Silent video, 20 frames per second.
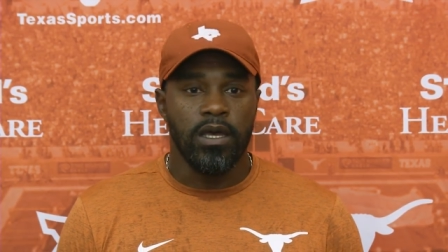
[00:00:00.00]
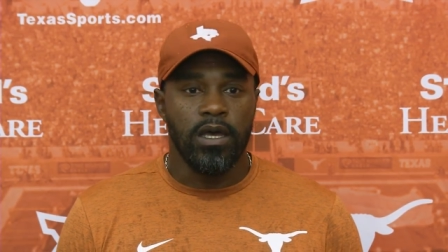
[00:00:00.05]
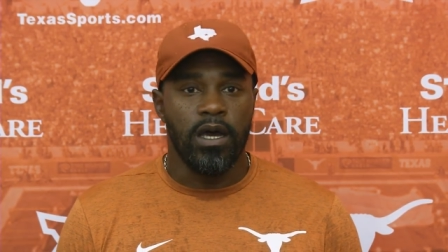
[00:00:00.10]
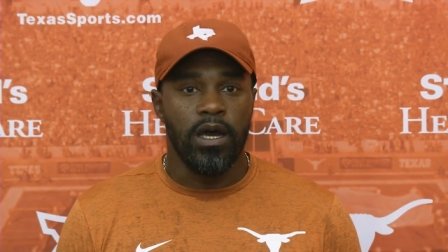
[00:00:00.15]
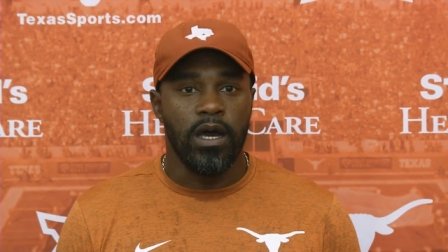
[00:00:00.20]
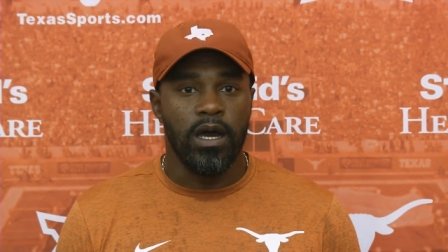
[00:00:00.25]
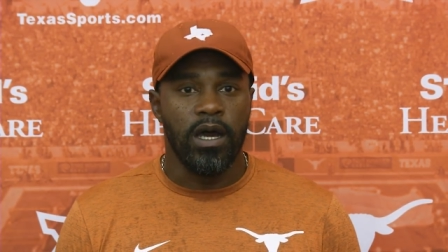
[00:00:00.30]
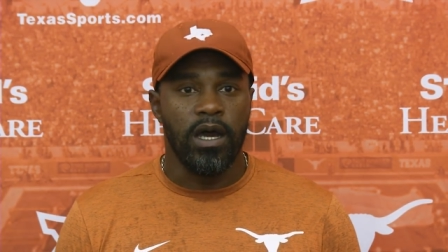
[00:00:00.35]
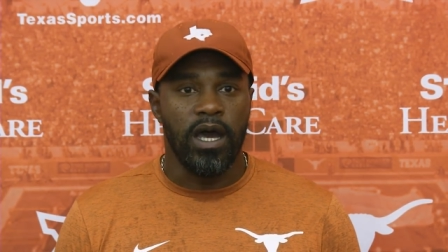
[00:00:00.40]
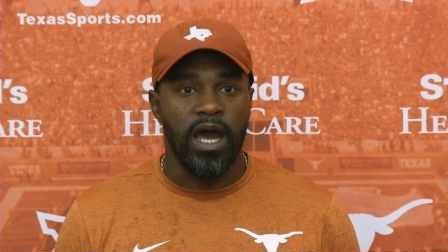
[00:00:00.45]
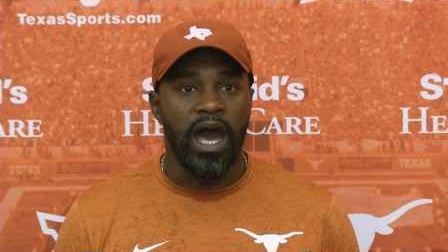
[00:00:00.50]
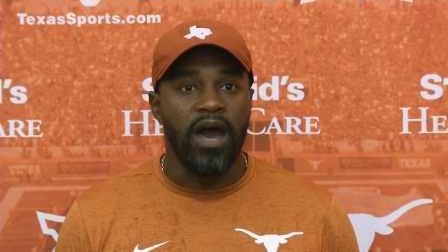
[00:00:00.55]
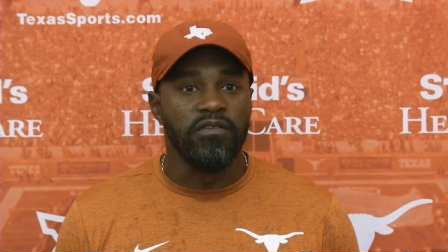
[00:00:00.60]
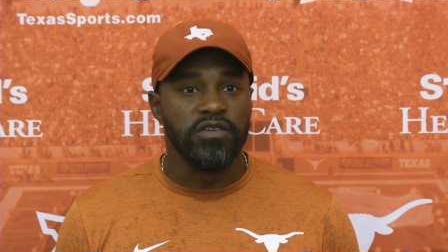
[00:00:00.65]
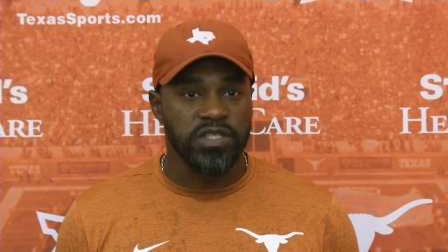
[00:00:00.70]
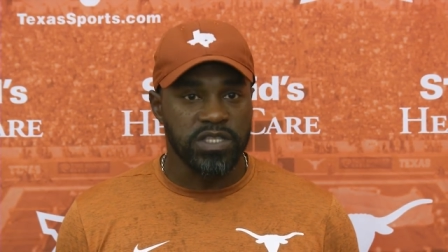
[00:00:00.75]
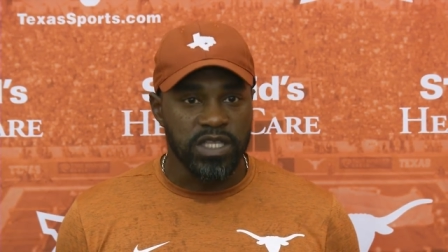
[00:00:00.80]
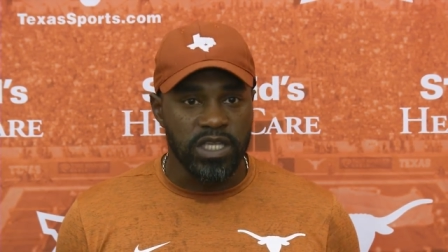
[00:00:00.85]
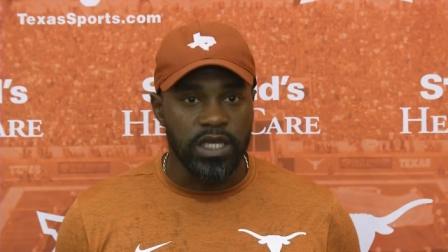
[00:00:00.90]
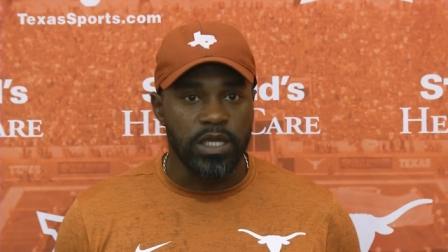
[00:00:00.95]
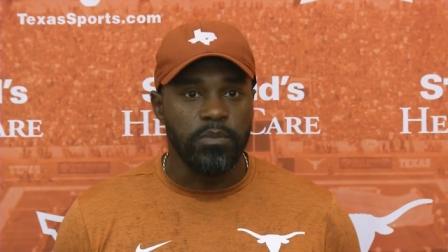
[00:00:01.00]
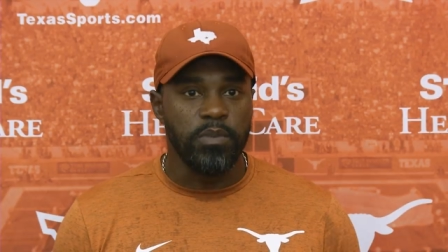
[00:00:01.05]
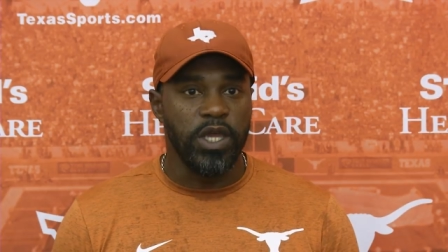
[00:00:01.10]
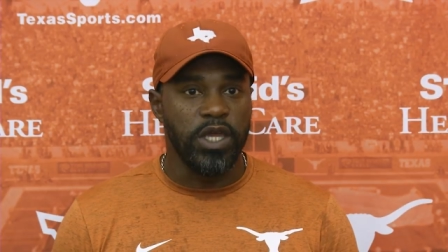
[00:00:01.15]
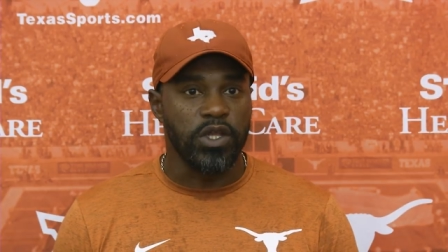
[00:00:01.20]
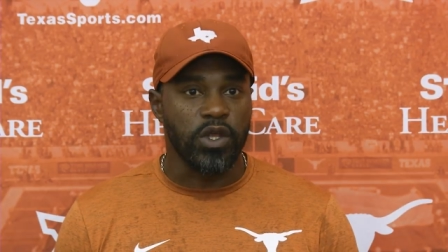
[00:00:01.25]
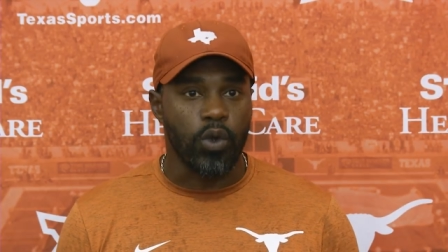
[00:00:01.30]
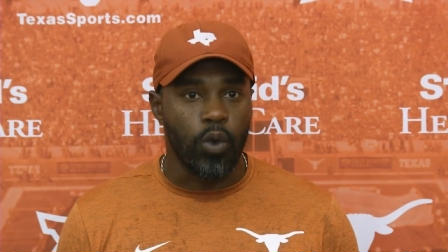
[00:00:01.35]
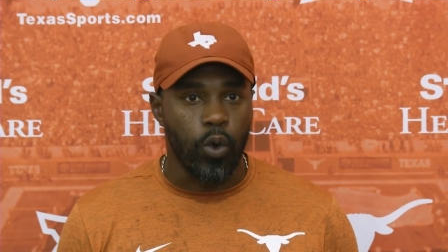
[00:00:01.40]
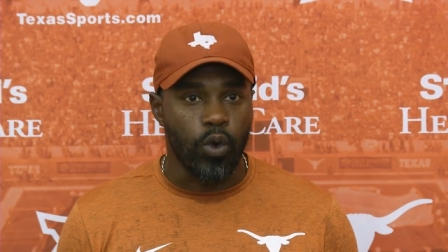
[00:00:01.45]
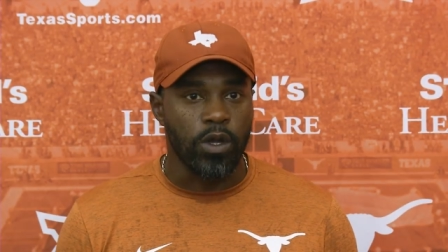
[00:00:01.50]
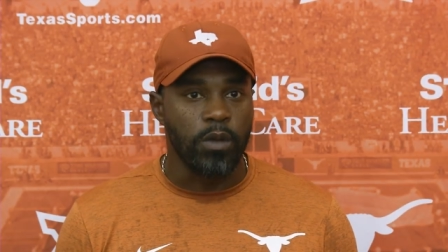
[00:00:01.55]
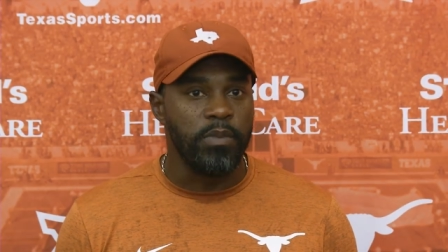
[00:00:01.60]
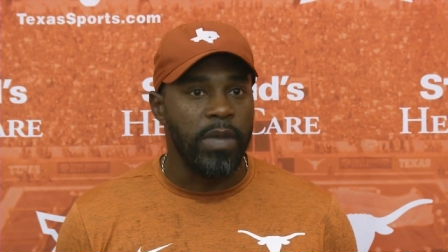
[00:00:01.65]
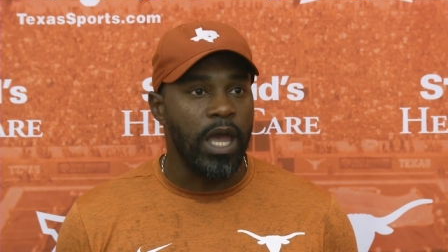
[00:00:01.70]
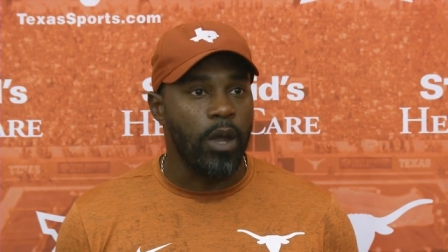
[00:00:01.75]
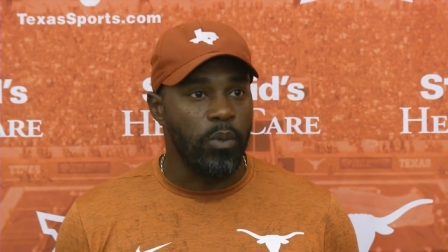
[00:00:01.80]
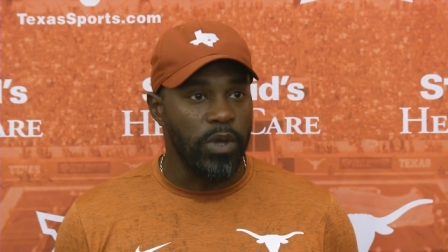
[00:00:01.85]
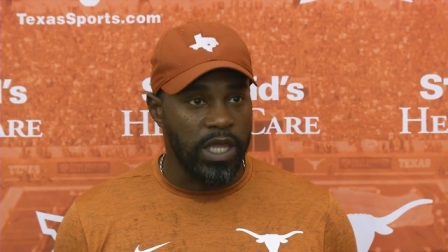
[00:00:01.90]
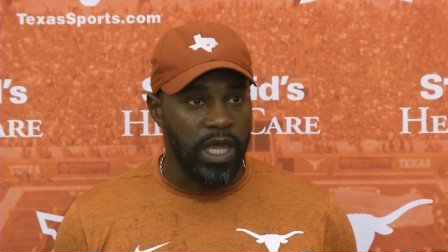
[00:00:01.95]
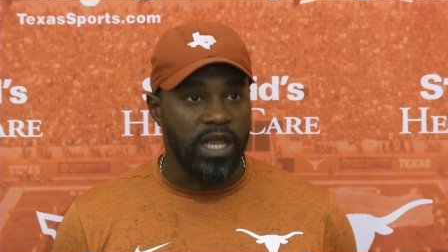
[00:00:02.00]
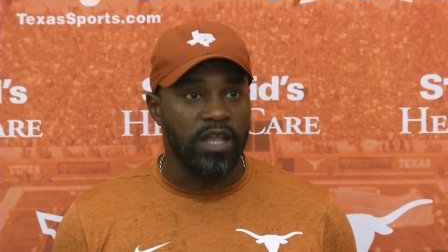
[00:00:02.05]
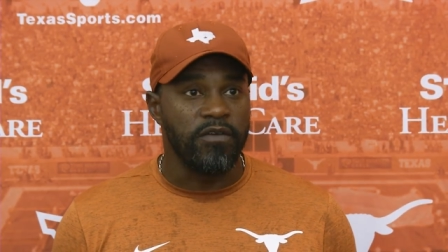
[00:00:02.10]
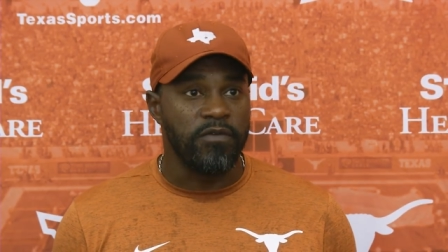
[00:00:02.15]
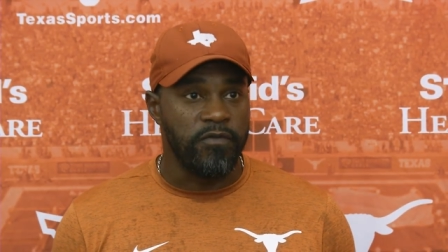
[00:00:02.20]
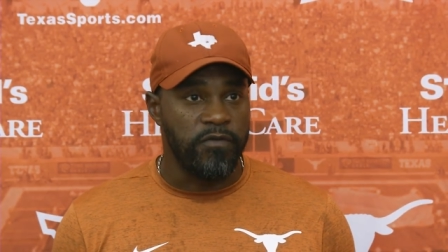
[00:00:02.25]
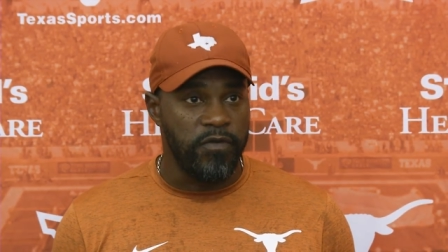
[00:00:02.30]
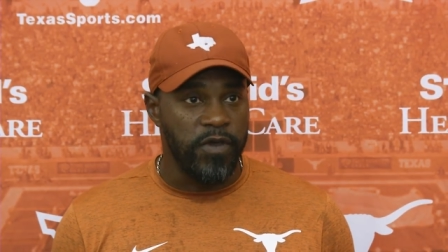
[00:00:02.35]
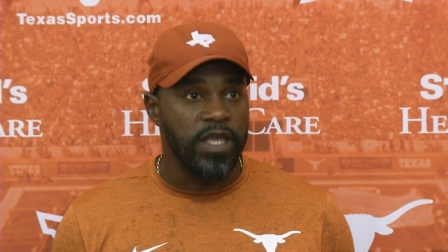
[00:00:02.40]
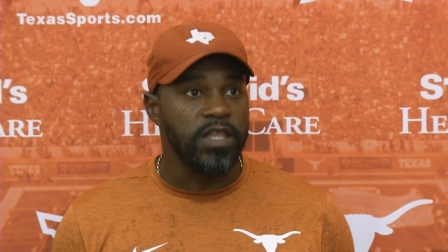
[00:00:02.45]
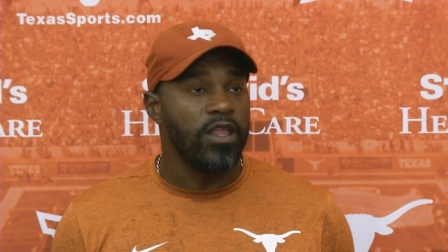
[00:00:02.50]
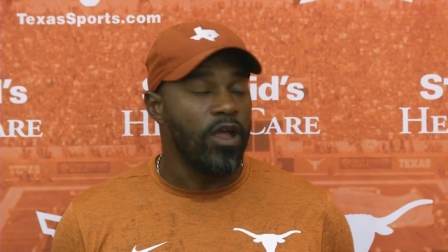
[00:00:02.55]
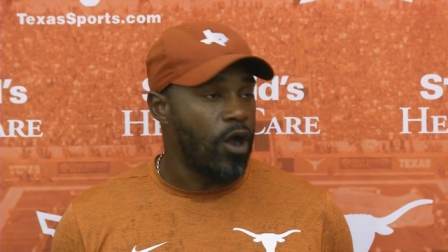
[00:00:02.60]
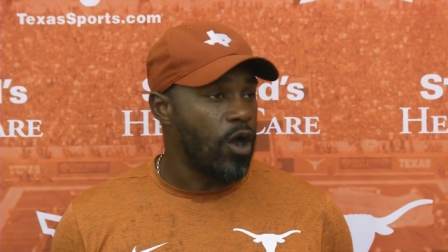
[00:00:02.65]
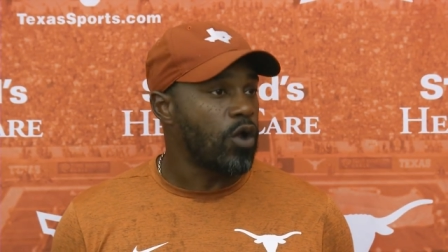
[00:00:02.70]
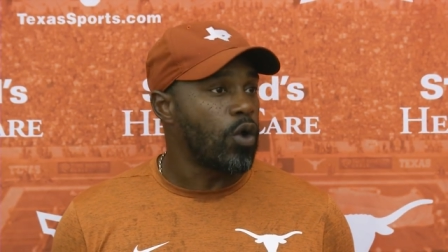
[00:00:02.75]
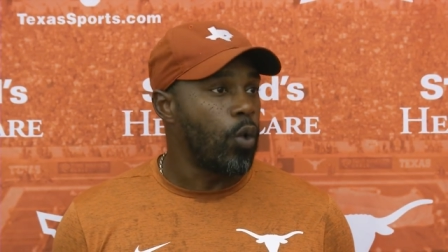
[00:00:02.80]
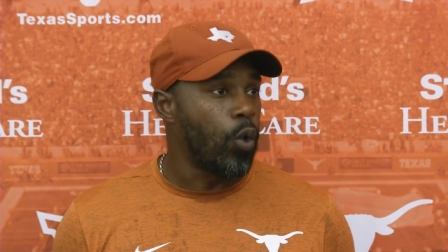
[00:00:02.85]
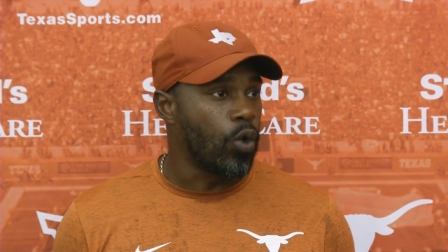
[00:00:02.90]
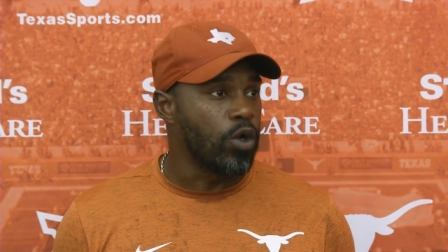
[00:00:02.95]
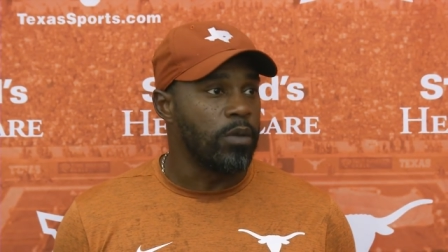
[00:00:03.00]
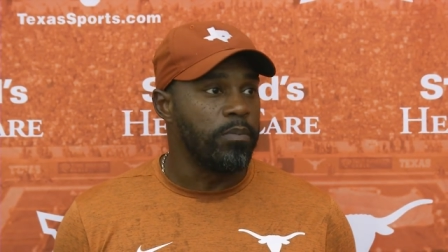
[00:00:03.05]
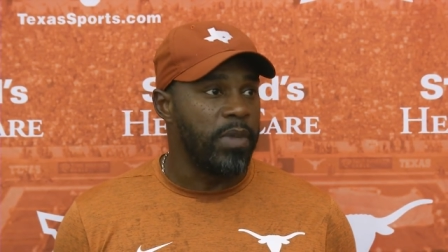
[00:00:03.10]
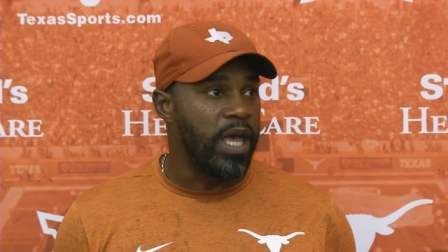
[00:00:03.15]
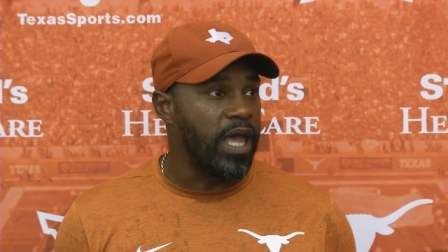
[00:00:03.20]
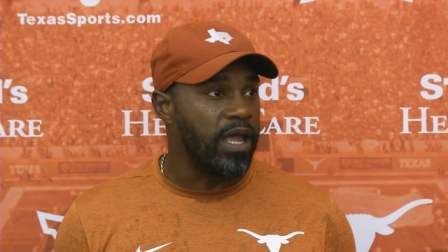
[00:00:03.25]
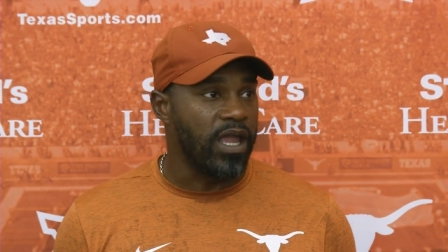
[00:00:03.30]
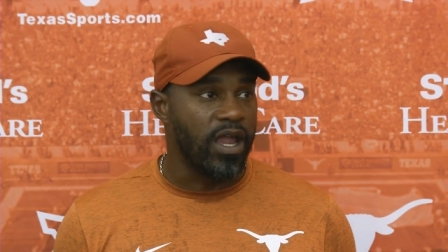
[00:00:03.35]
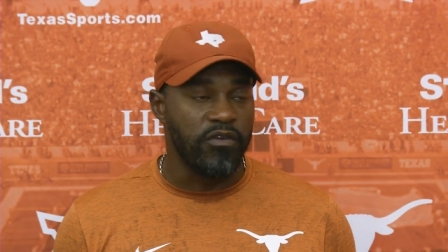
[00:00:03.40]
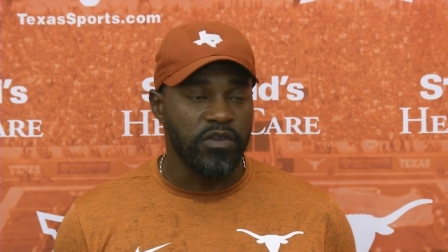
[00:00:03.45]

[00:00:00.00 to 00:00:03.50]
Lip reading: Obviously, being a quarterback, we got to fit our quarterback.